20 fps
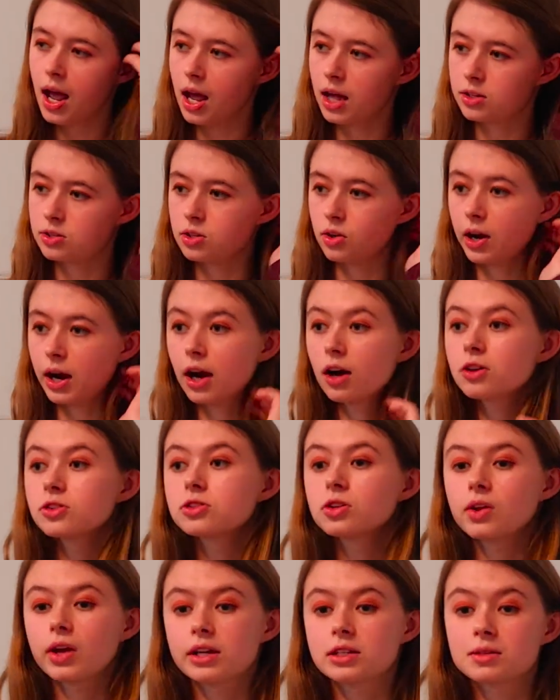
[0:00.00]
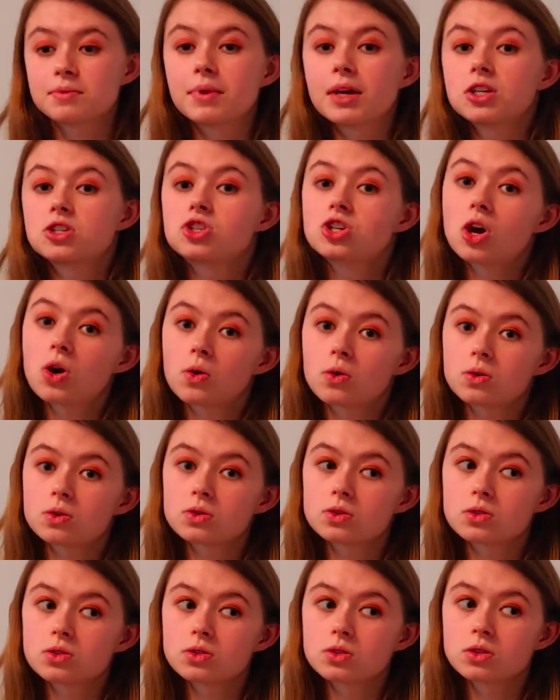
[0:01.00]
And so I also like to make
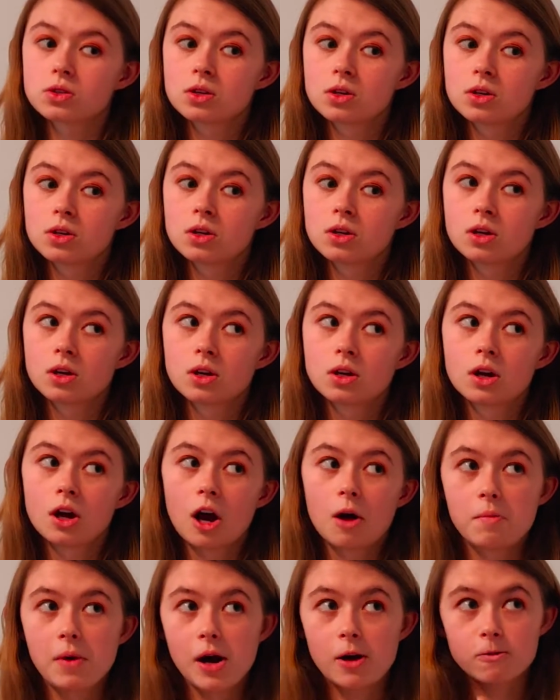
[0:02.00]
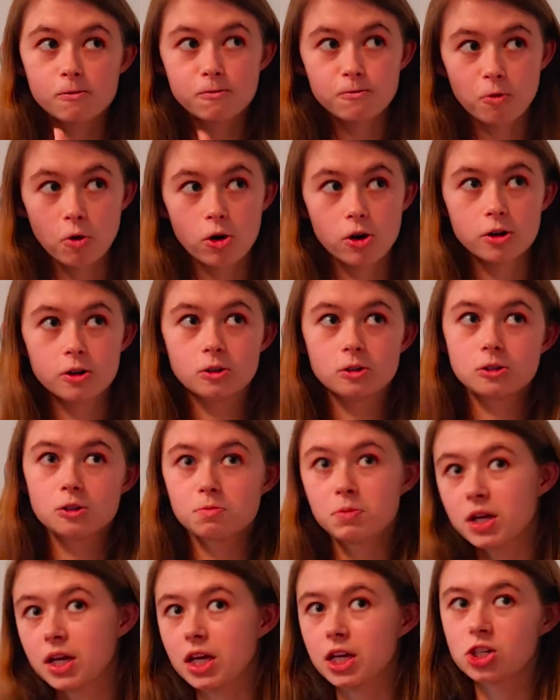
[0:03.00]
jokes about foreigners
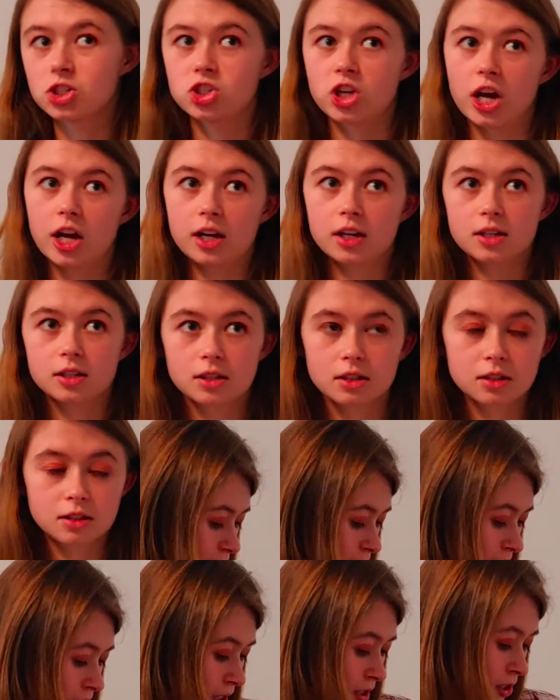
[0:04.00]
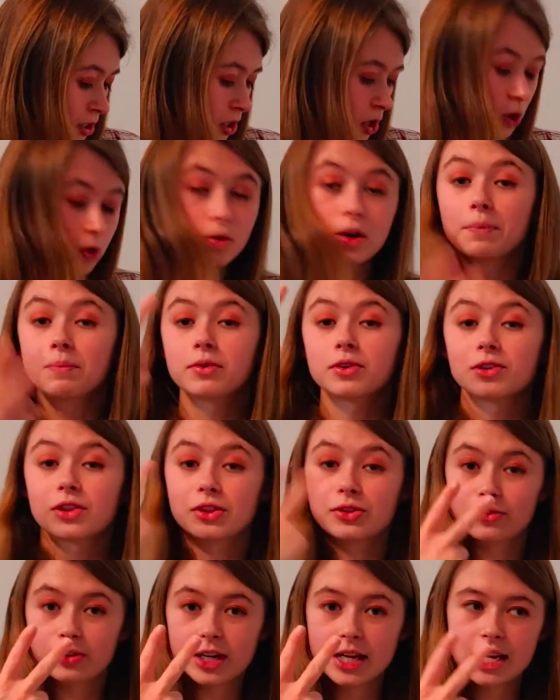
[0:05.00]
speaking Czech. And so number
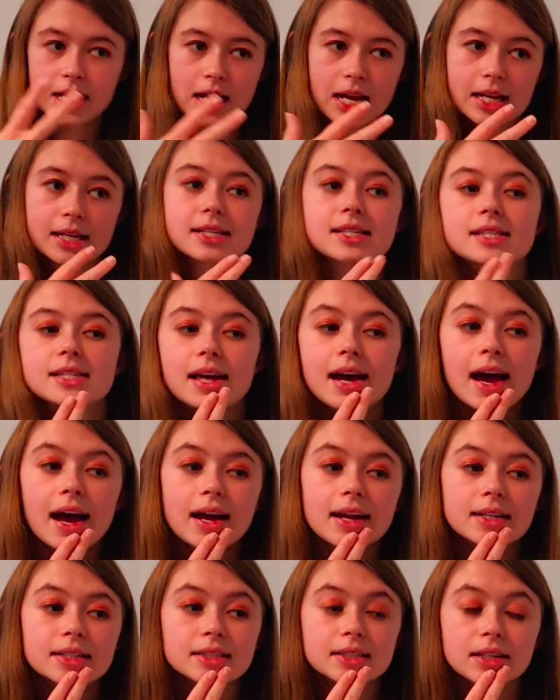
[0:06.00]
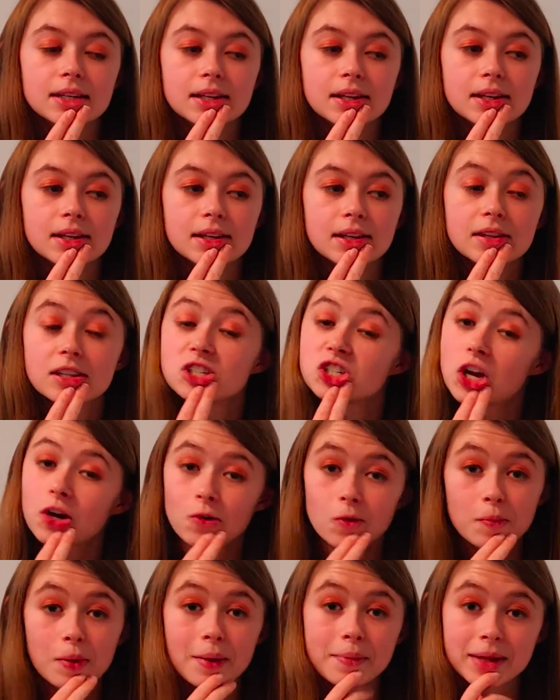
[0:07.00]
three is that the Czech
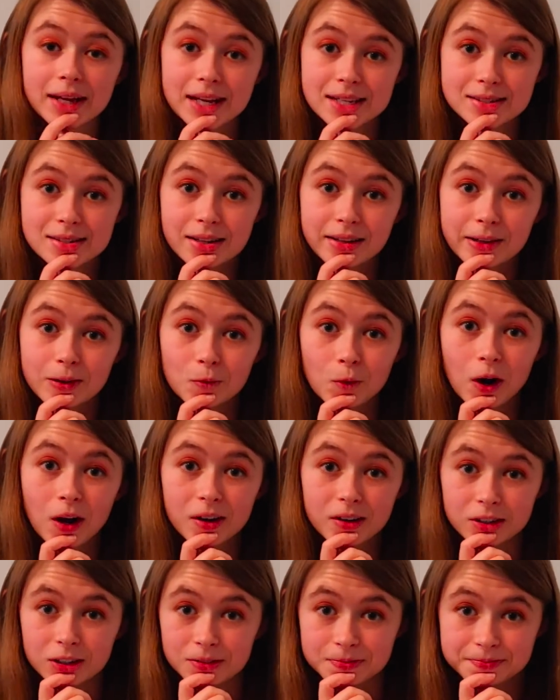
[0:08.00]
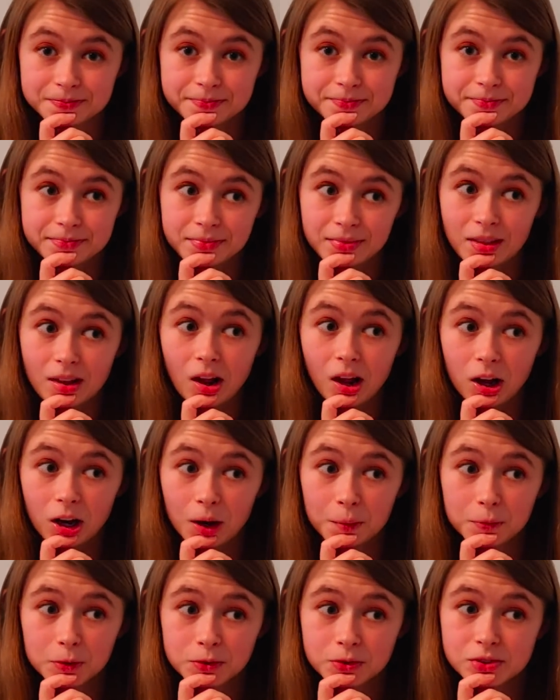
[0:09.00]
Republic has clean water
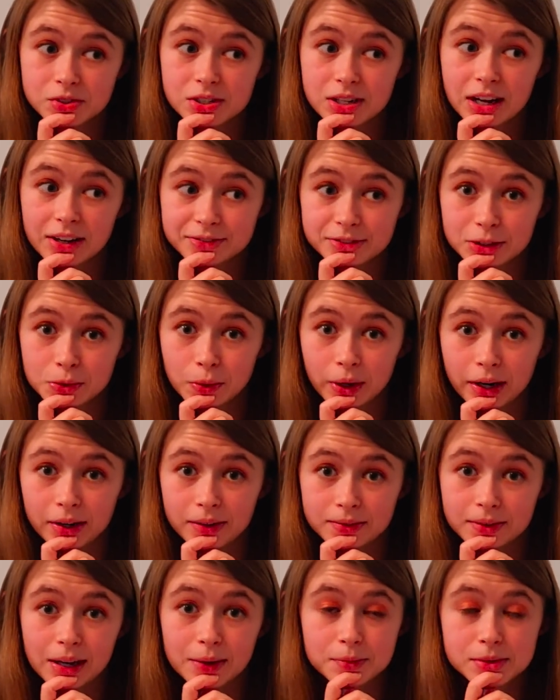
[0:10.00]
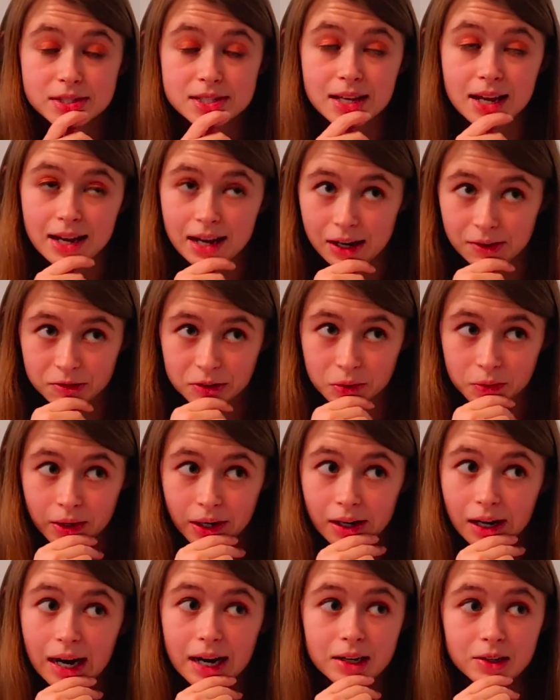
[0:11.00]
almost everywhere. I would say
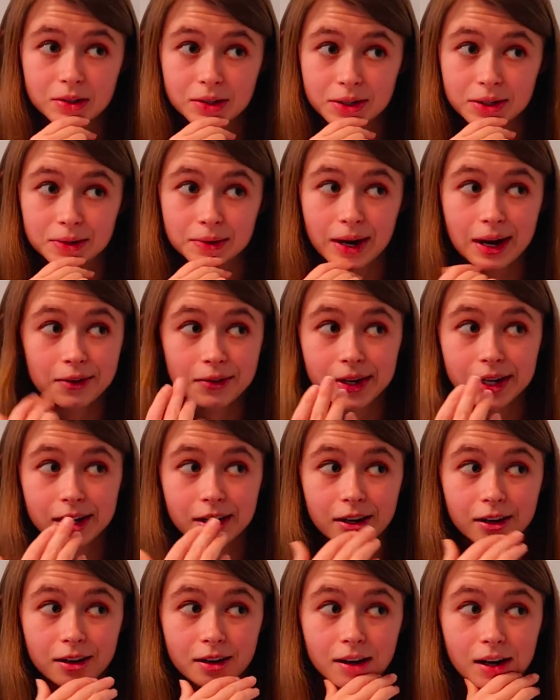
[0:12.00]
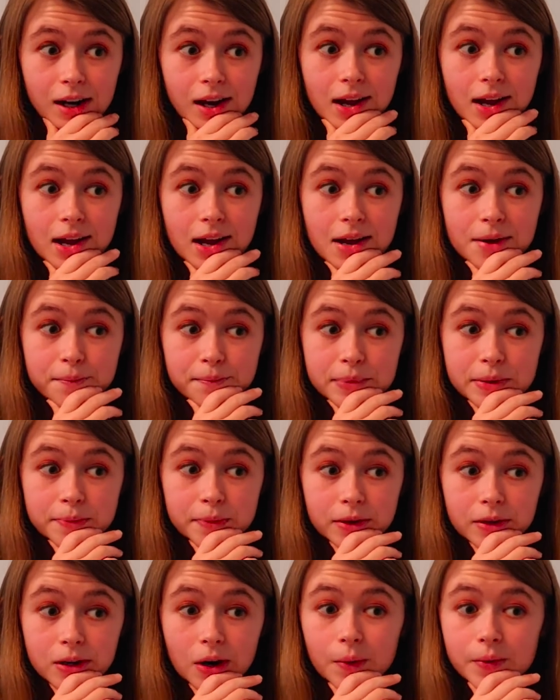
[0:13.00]
everywhere. I don't know. Out here,
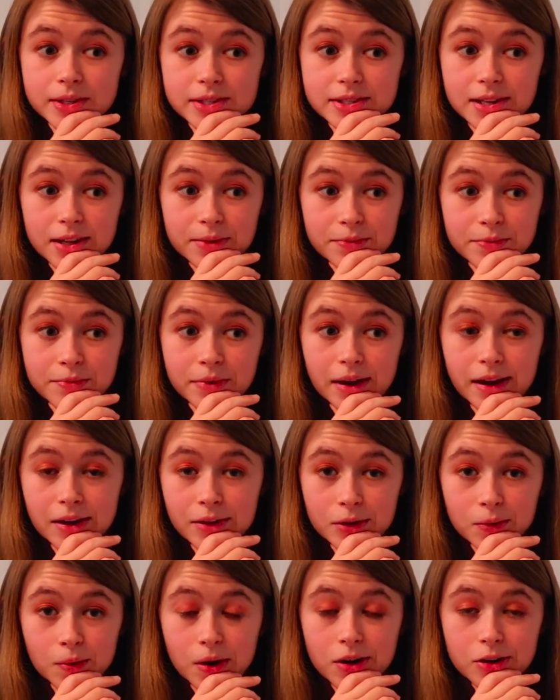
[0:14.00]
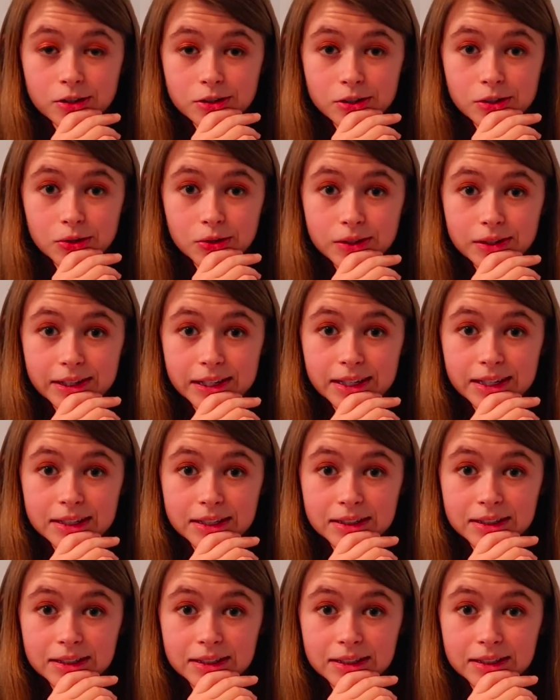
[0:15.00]
people are always telling me about how their water is so clean.